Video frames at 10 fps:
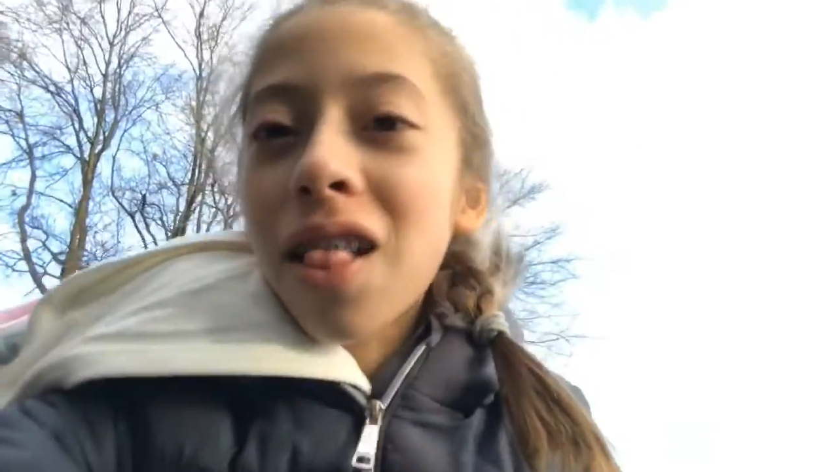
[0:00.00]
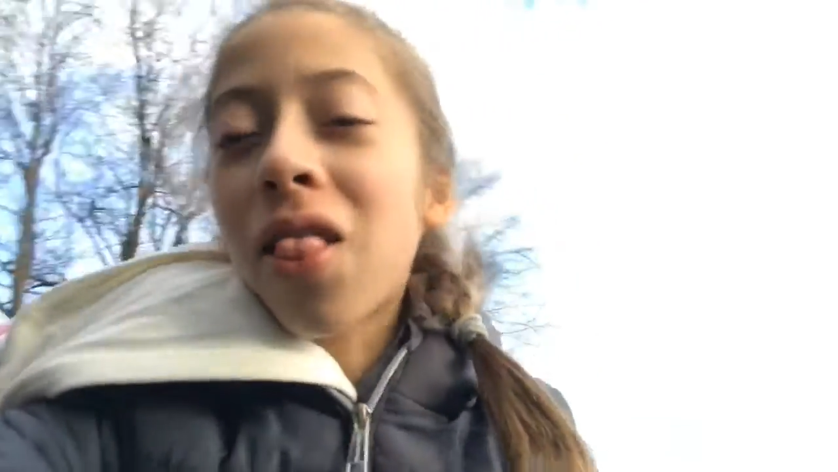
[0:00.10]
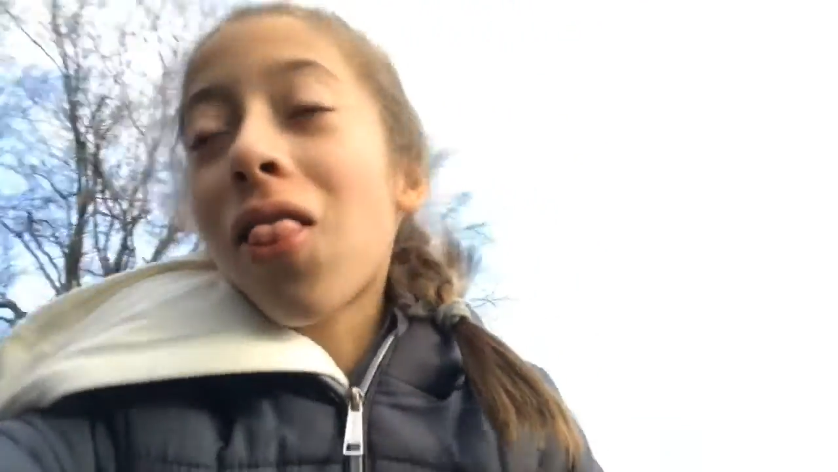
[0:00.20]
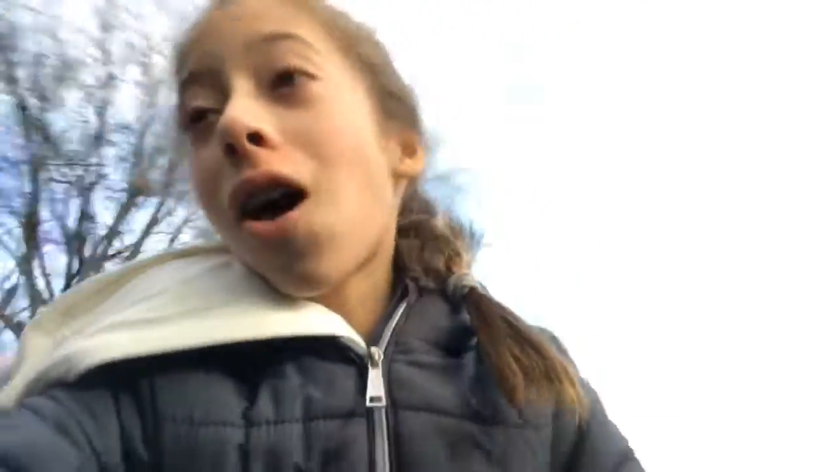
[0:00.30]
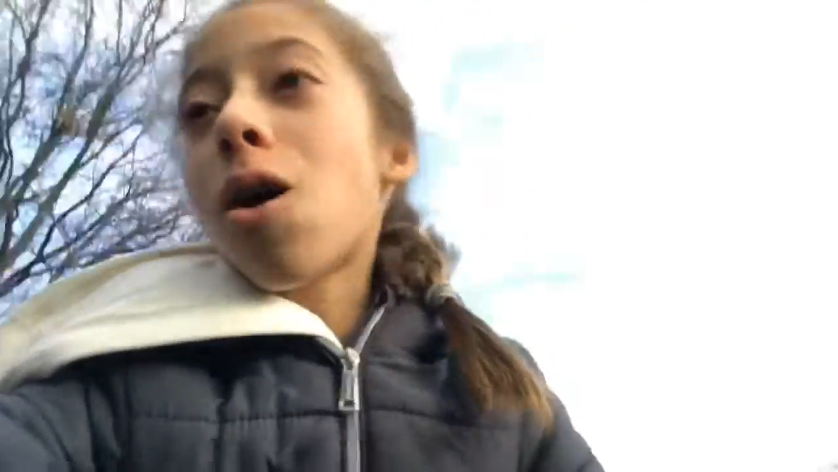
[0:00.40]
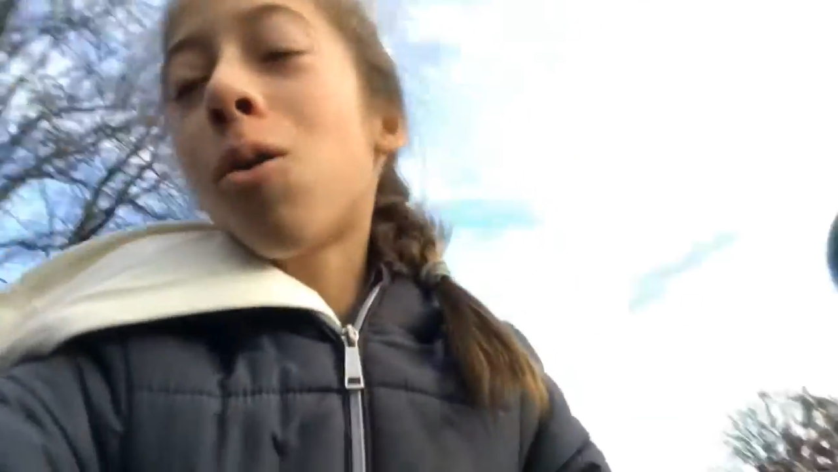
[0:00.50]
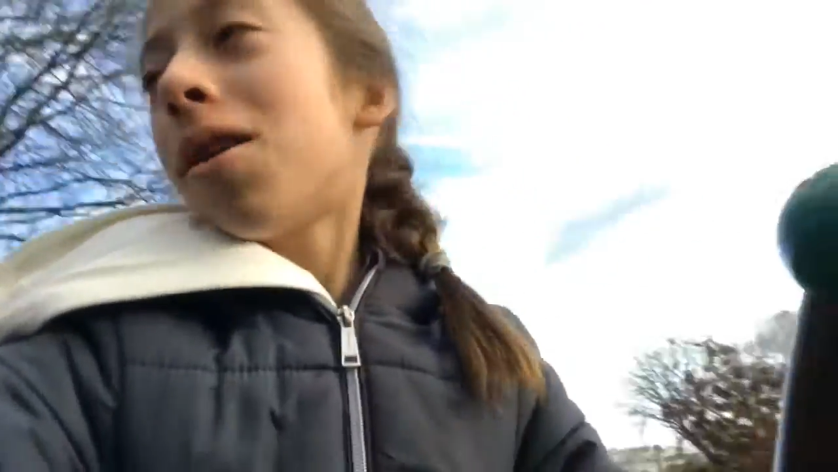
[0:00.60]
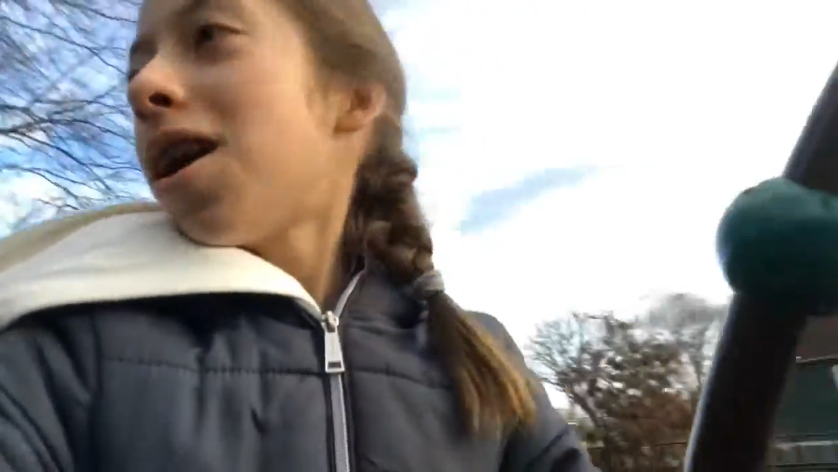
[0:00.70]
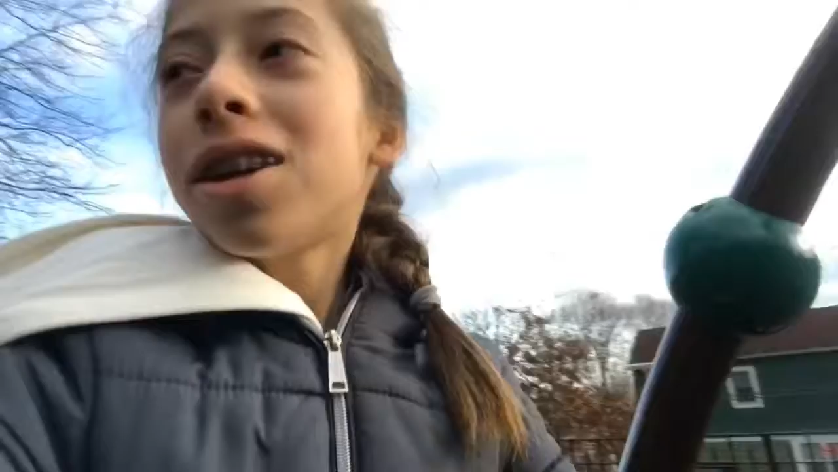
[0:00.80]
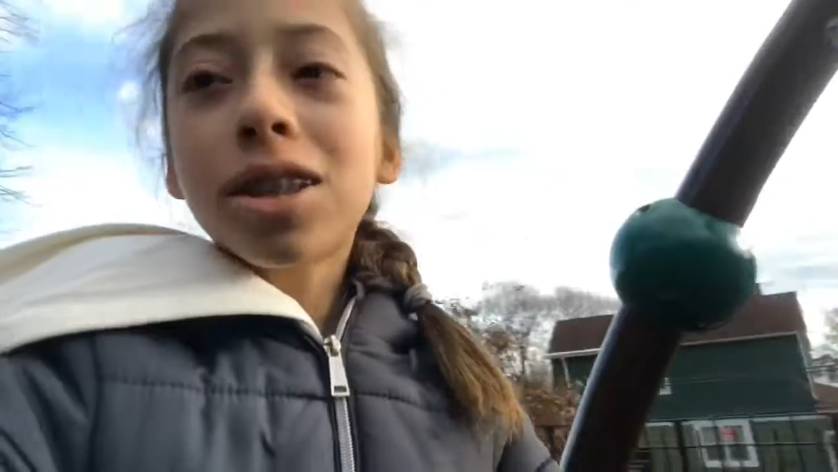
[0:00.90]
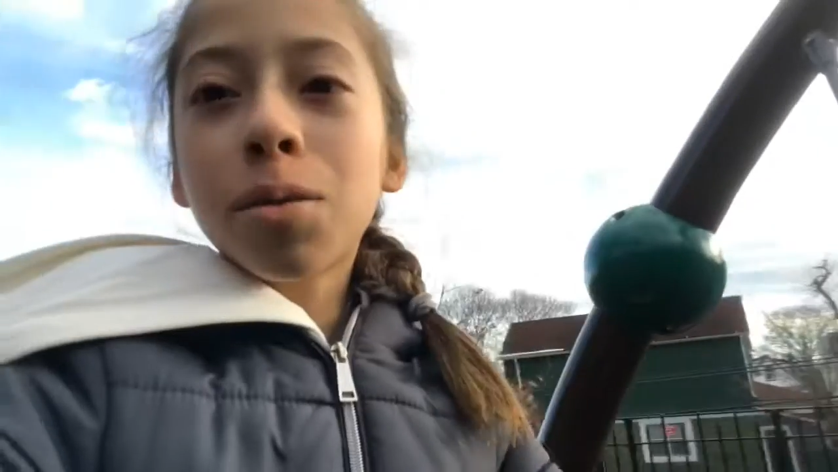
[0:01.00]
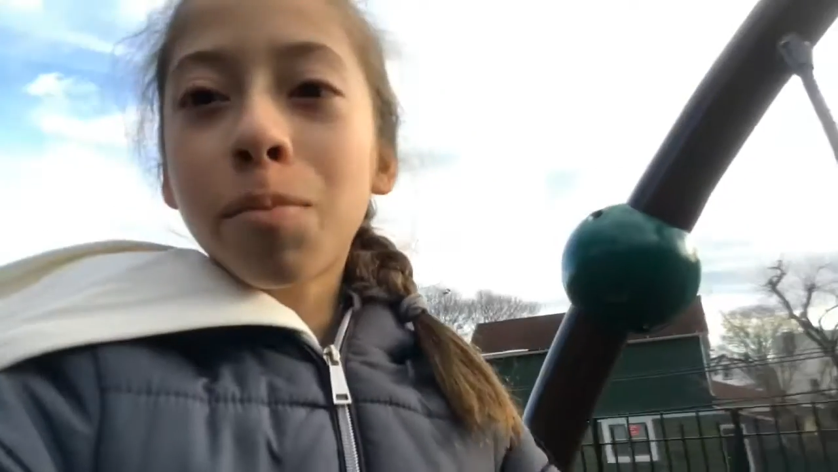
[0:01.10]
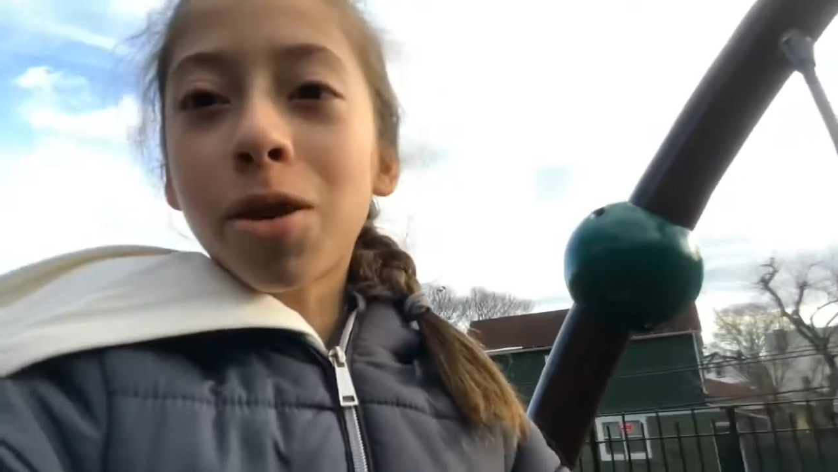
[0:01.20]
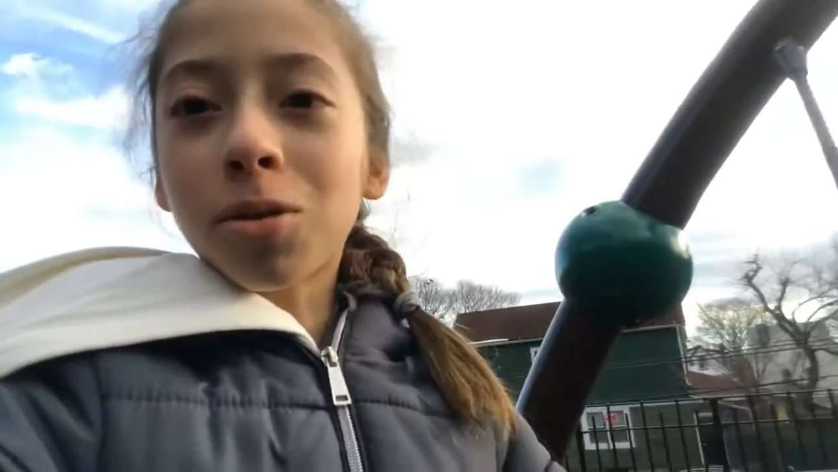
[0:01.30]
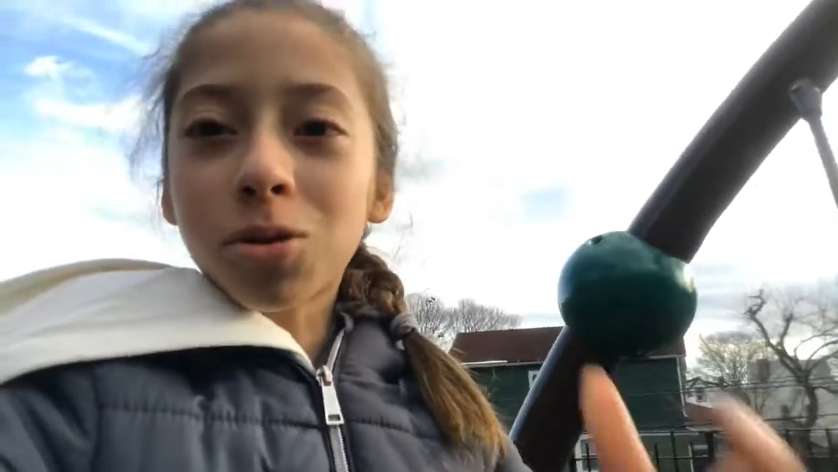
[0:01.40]
hello
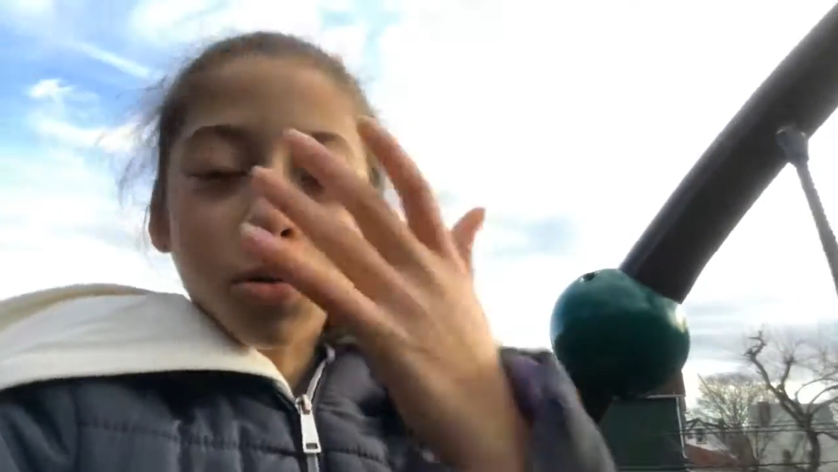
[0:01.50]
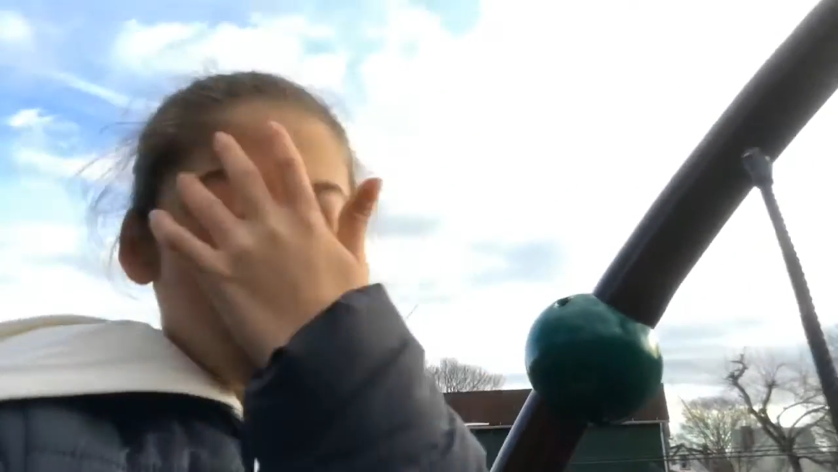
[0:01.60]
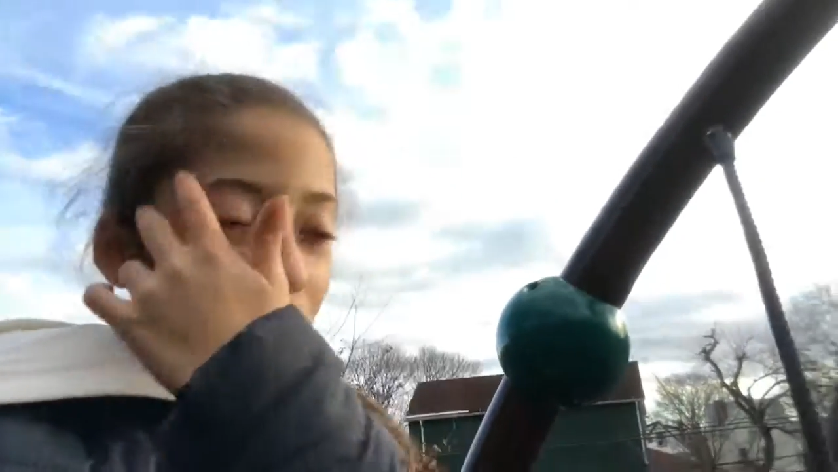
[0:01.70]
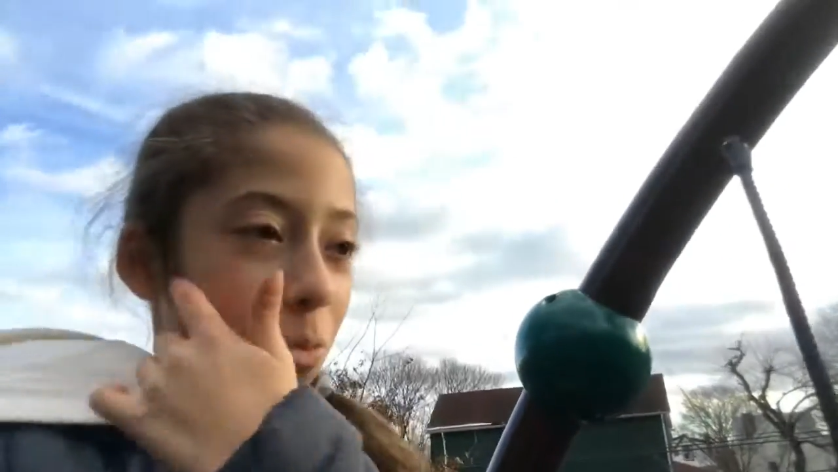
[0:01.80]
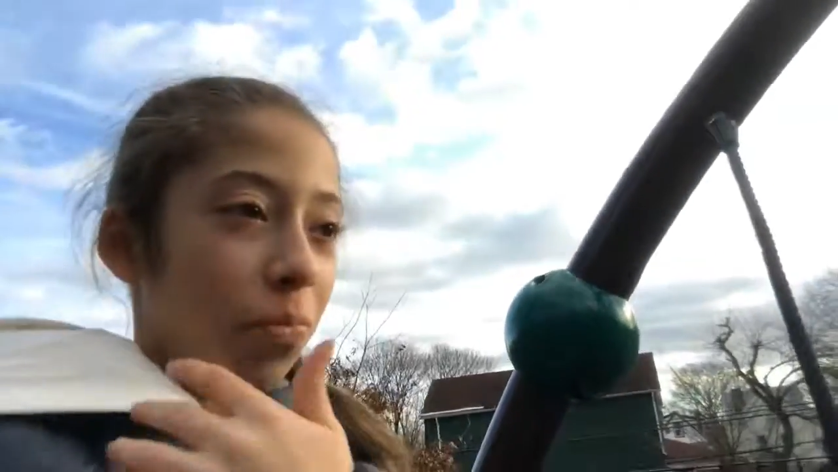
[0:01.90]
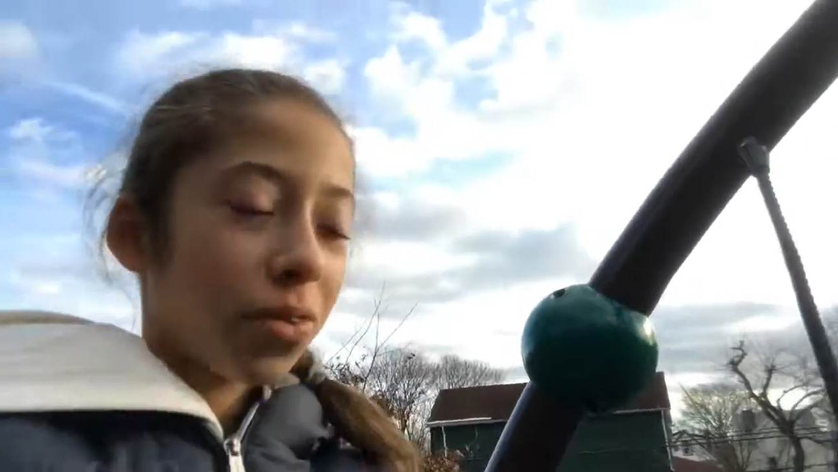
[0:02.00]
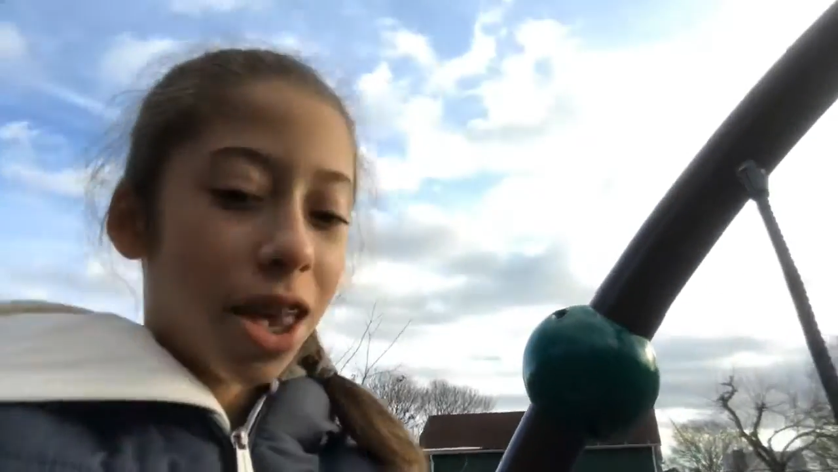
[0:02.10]
to middle school.